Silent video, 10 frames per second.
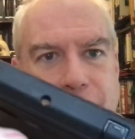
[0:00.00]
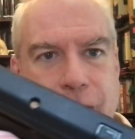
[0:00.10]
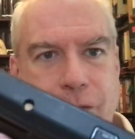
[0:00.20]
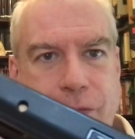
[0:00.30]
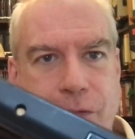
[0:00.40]

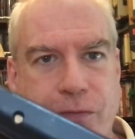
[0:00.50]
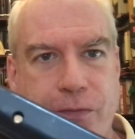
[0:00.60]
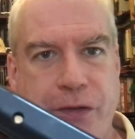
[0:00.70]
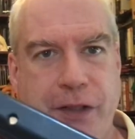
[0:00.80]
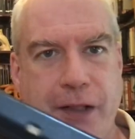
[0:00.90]
The, the,
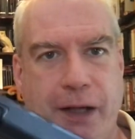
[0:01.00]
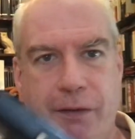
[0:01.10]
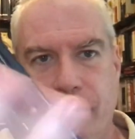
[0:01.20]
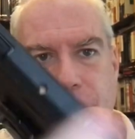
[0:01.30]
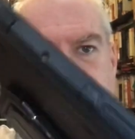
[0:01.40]
the
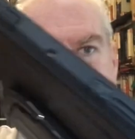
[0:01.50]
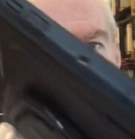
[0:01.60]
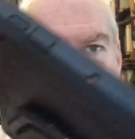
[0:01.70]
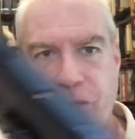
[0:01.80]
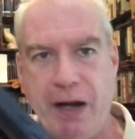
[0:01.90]
uh,
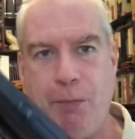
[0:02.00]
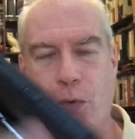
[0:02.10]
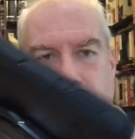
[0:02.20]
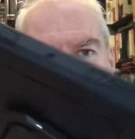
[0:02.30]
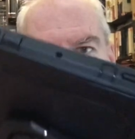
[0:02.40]

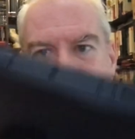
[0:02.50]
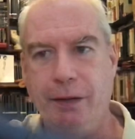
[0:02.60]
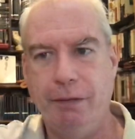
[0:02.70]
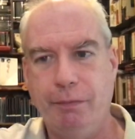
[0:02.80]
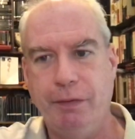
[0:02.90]
framework,
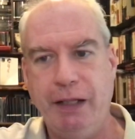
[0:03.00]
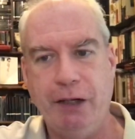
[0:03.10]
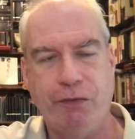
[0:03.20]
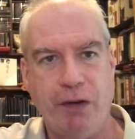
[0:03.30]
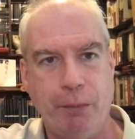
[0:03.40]
the, the
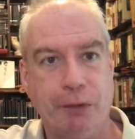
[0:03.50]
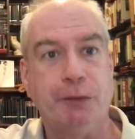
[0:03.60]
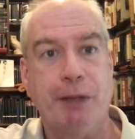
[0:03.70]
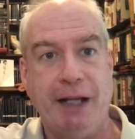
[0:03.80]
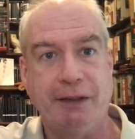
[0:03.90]
inner framework is
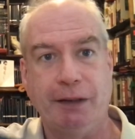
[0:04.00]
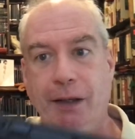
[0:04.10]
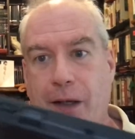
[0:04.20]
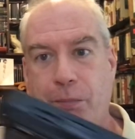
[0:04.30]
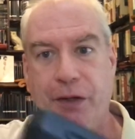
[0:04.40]
plastic,
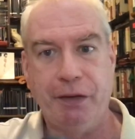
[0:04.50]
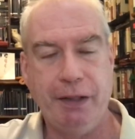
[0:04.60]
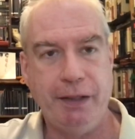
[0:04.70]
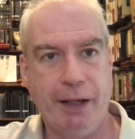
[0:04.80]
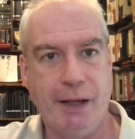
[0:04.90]
but
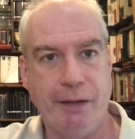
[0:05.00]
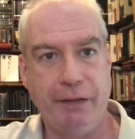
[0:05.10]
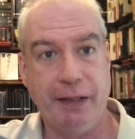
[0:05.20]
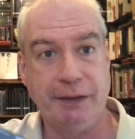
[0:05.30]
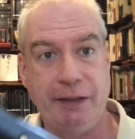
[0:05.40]
the, uh,
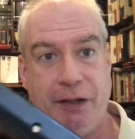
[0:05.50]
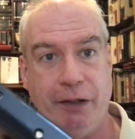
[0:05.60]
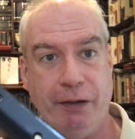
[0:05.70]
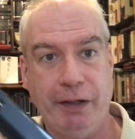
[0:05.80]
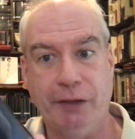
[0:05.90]
the
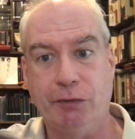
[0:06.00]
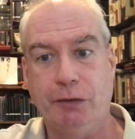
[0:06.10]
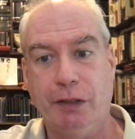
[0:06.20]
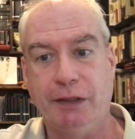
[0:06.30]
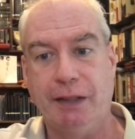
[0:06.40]
exterior is,
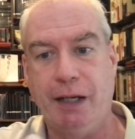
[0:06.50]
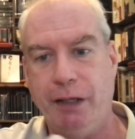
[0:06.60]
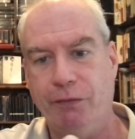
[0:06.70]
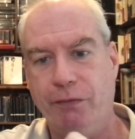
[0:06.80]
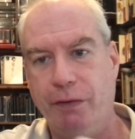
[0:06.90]
is a kind
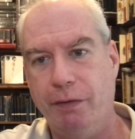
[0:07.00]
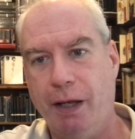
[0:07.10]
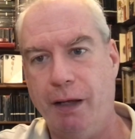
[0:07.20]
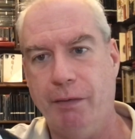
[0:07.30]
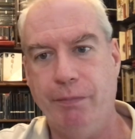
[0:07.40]
of
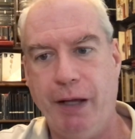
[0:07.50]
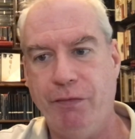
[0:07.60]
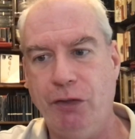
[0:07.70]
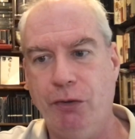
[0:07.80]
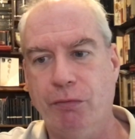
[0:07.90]
uh,
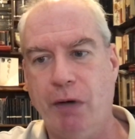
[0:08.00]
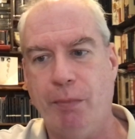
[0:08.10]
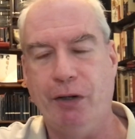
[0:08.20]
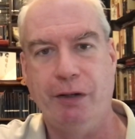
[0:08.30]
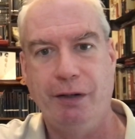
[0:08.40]
heavy-duty rubber.